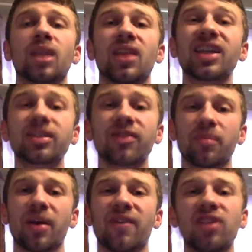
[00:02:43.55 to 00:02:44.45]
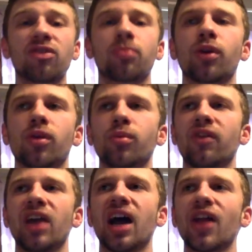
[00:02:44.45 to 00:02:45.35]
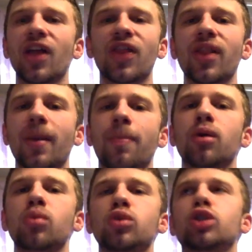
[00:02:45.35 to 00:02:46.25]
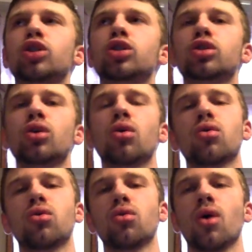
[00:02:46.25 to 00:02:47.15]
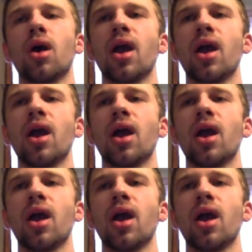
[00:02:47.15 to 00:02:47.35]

And that's my favorite part of the movie. I thought that part was so cool.